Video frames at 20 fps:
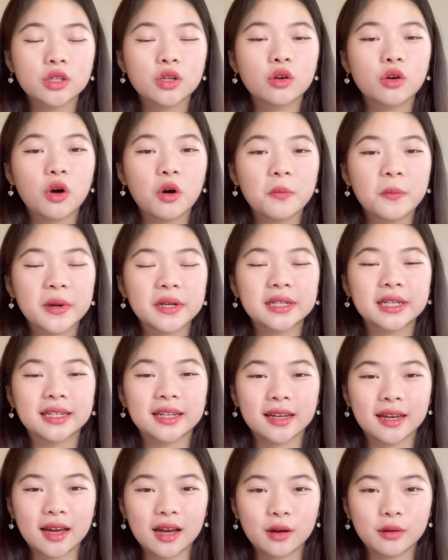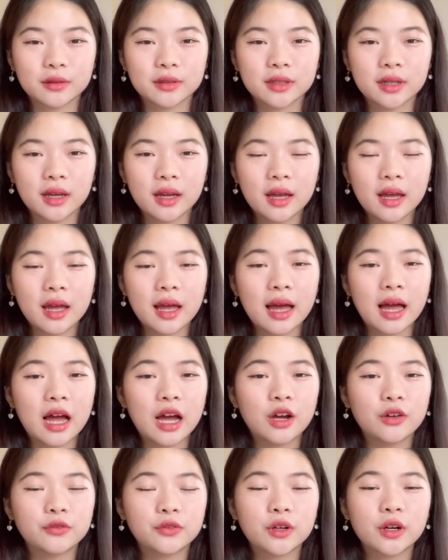to open an account.
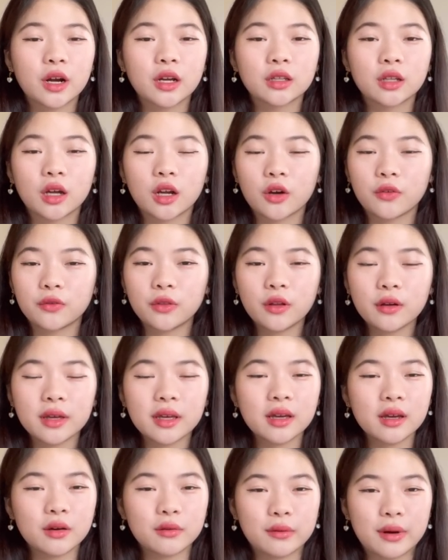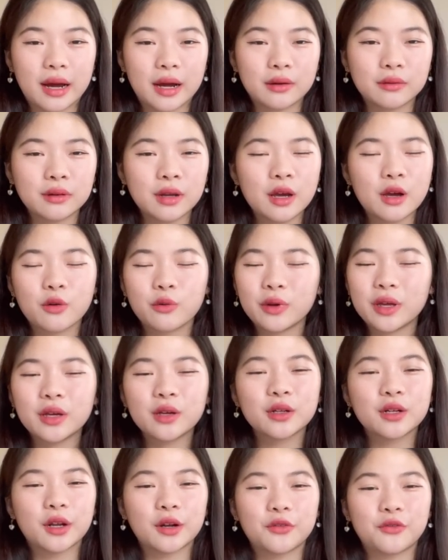After a lot of looking around, we
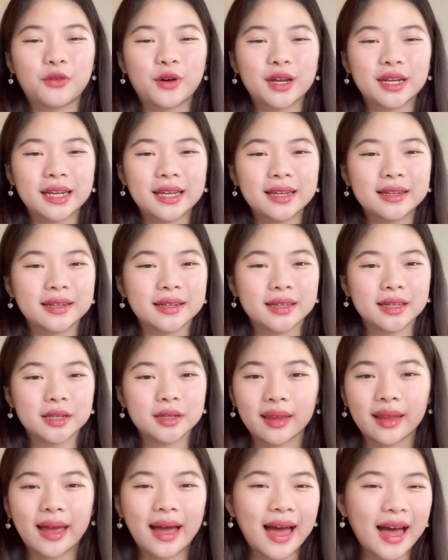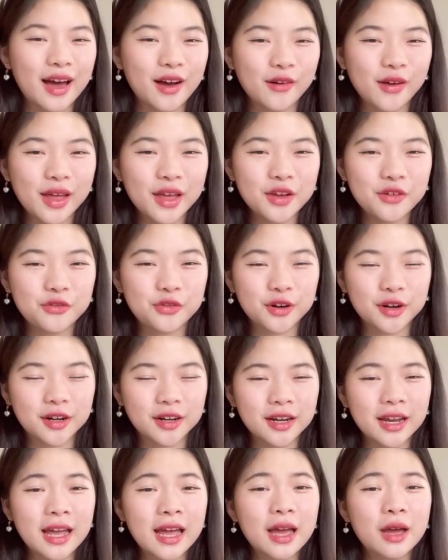could not find any.
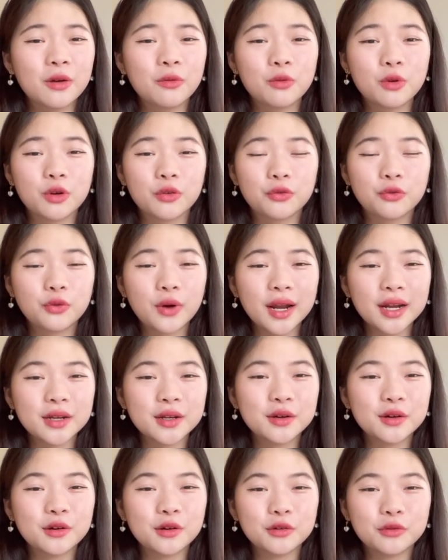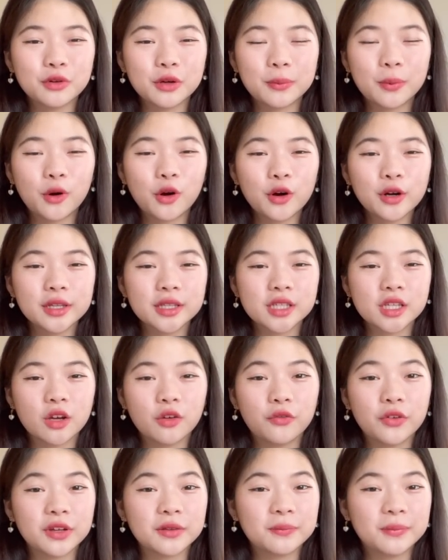However, we've read good reports
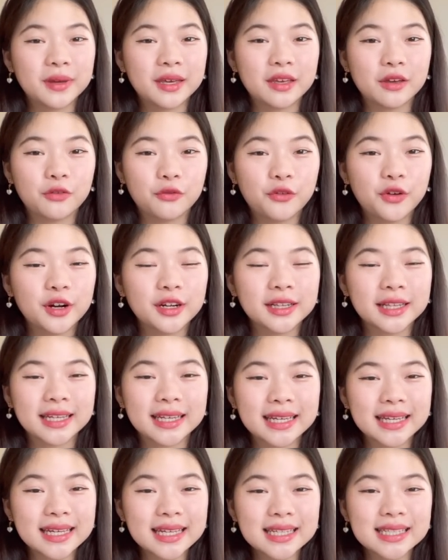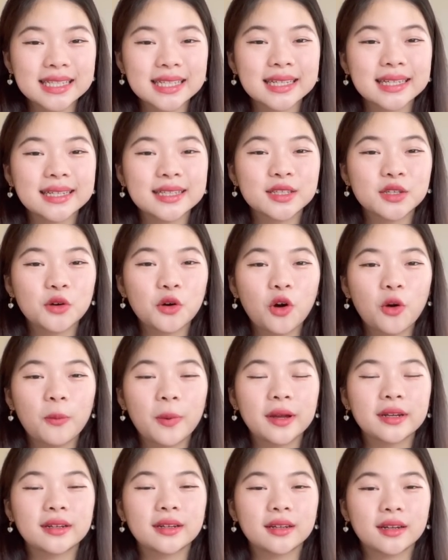of it being fairly easy to
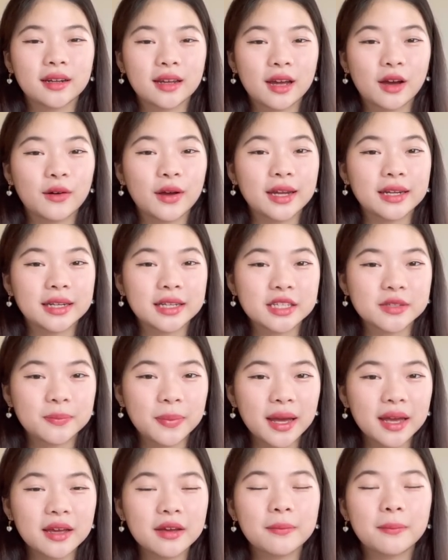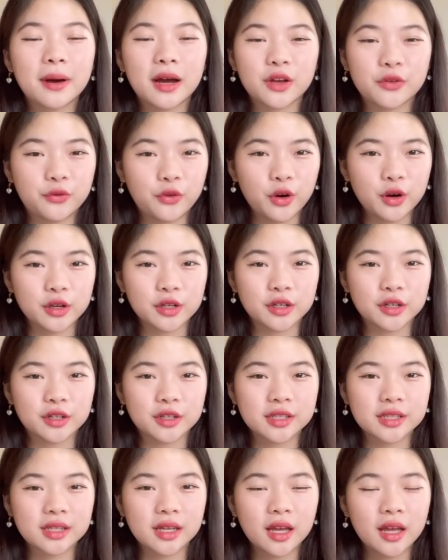open an account at this bank by
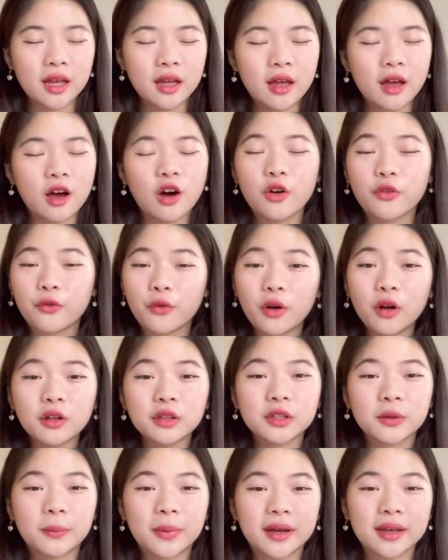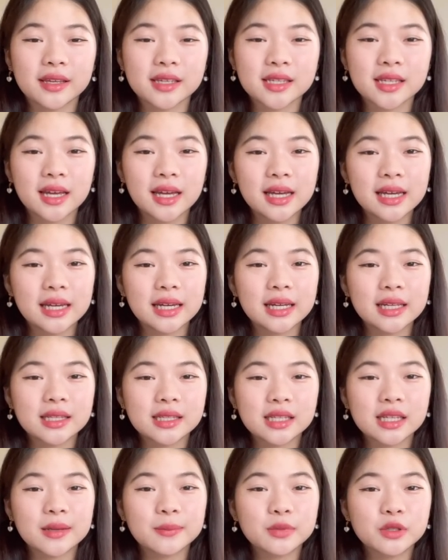foreigners. Of all the banks, it
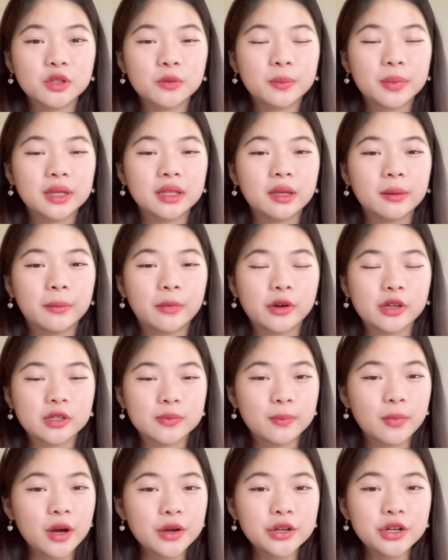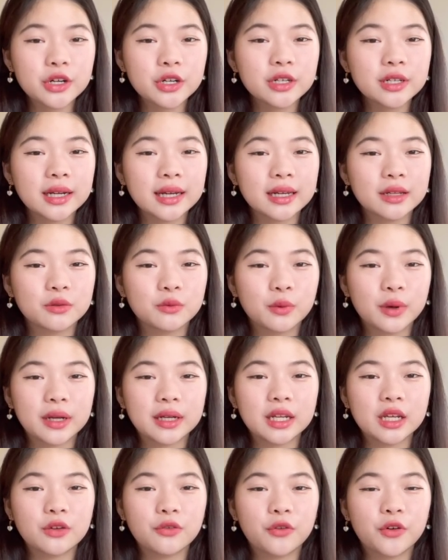seems to be the most modern and
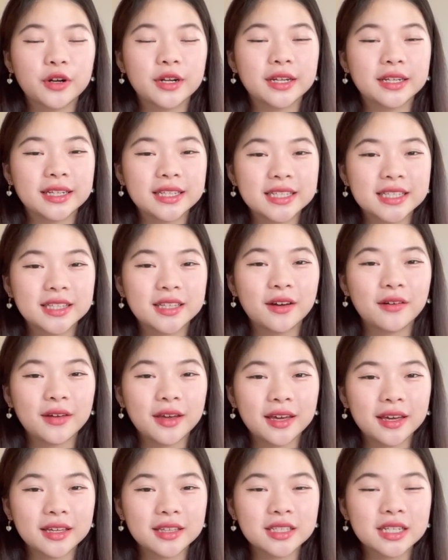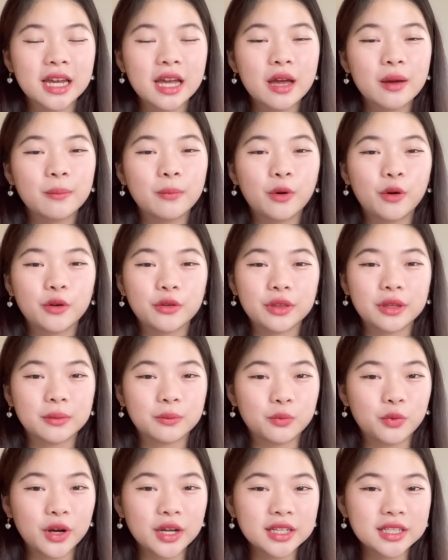ready for the digital age, both in
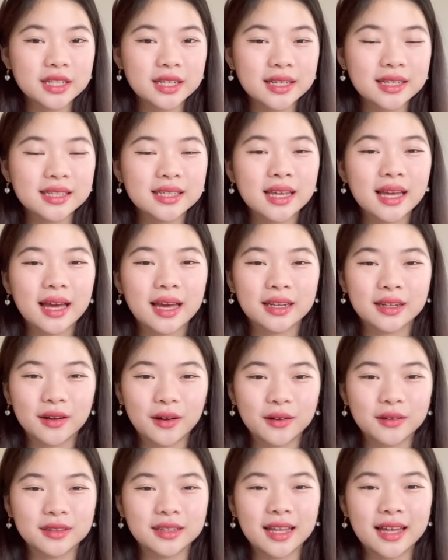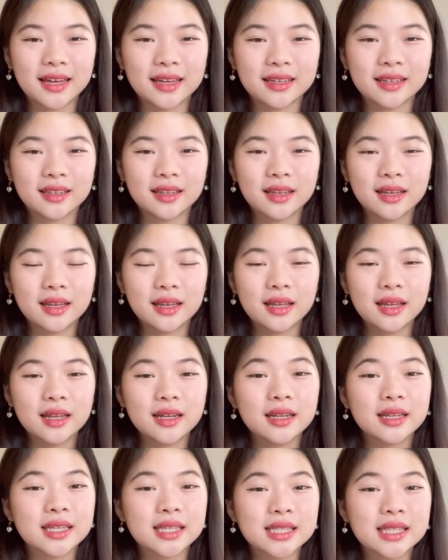branches and online.
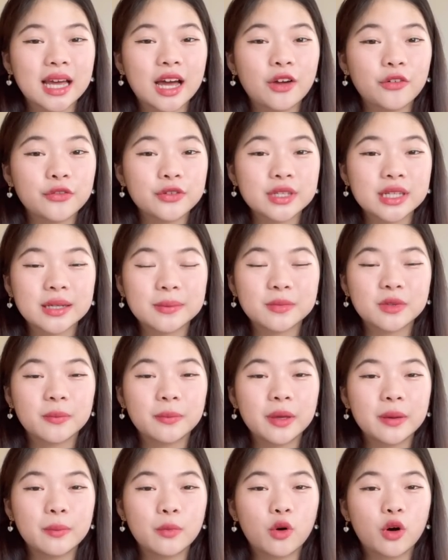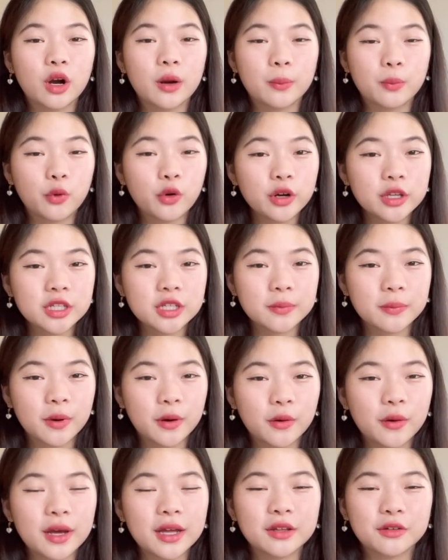The staff seem to be more
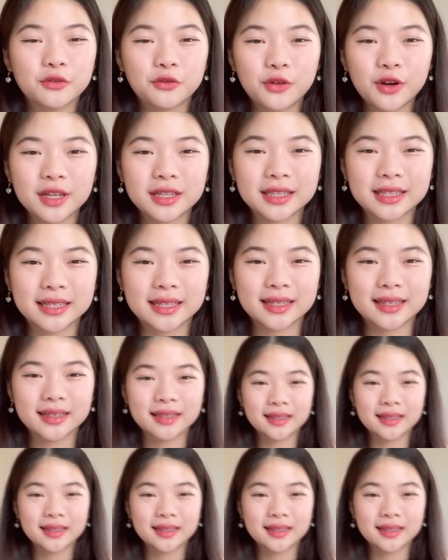approachable and friendly.